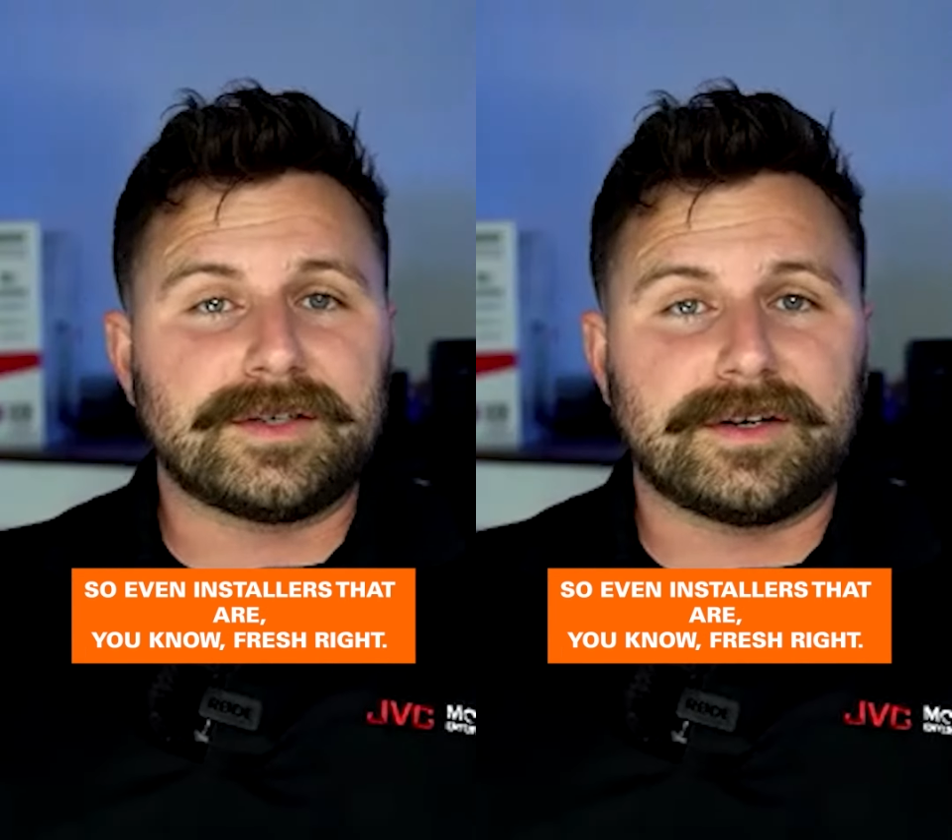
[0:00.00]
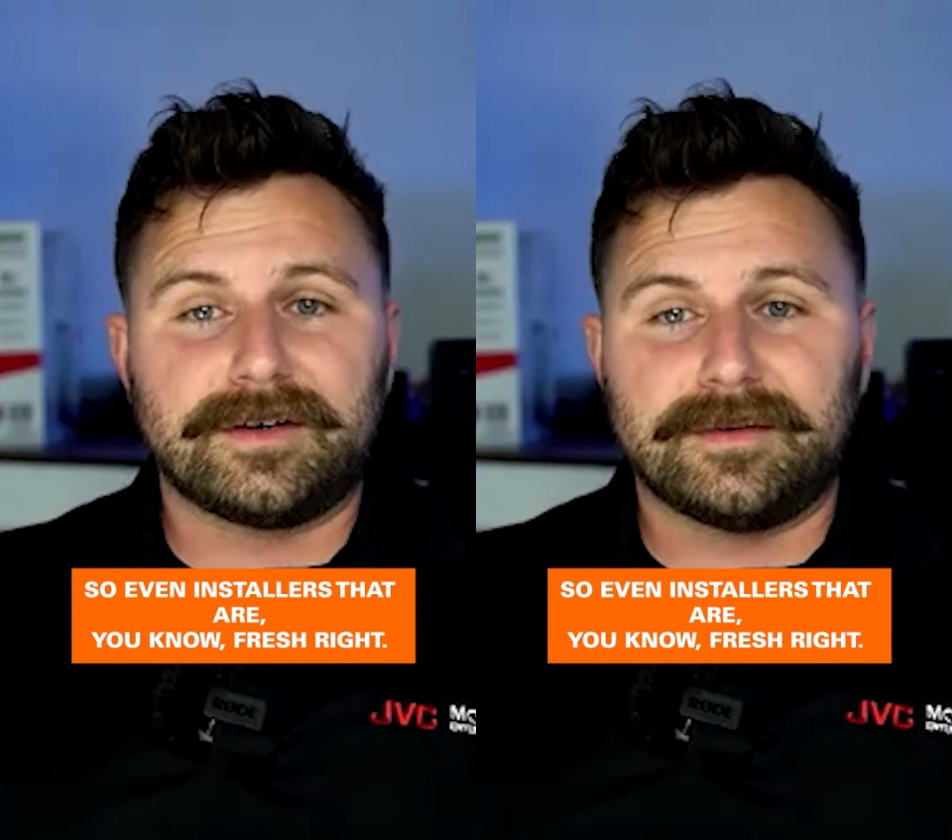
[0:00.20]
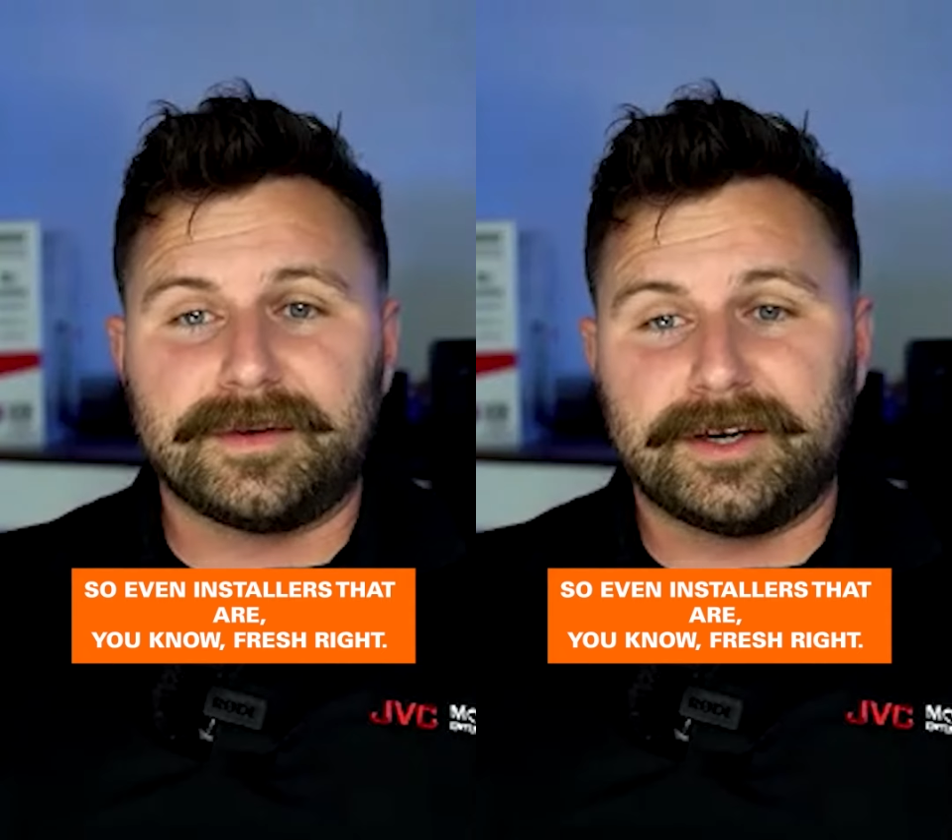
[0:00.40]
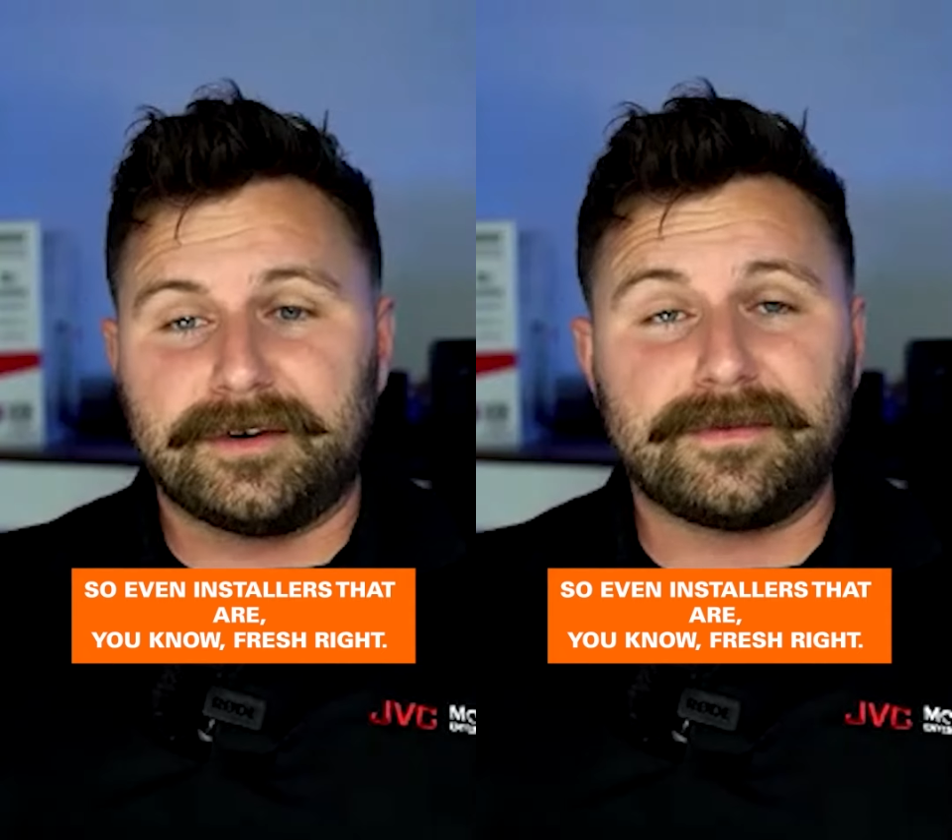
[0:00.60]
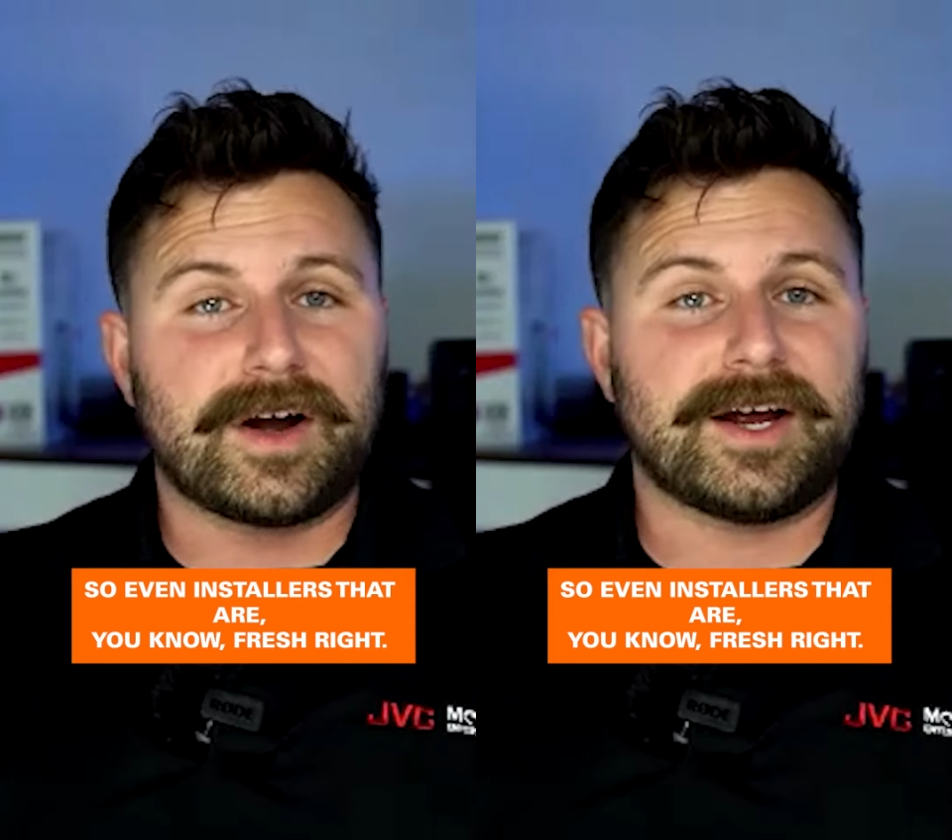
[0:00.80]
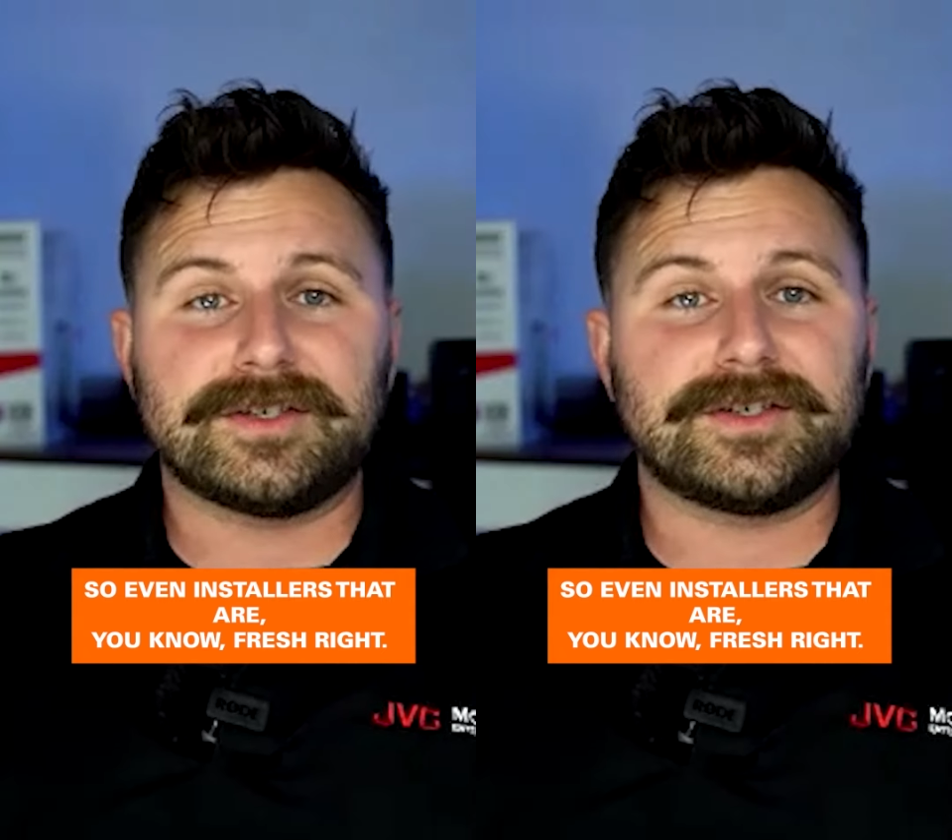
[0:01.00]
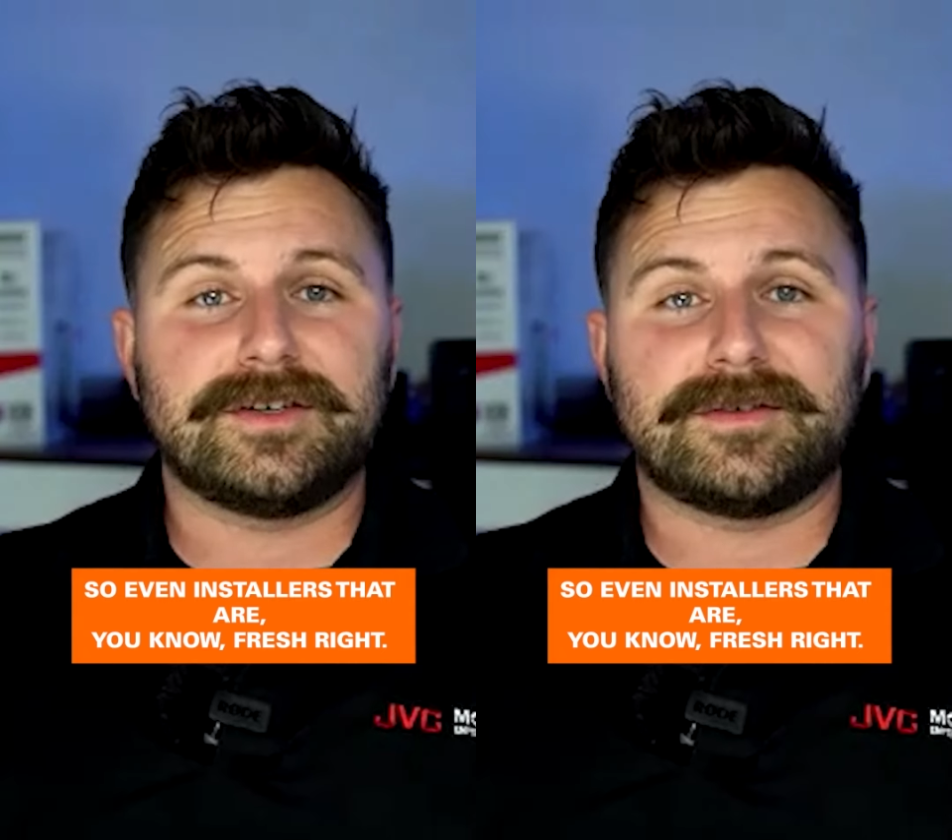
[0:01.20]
that are, you know, fresh,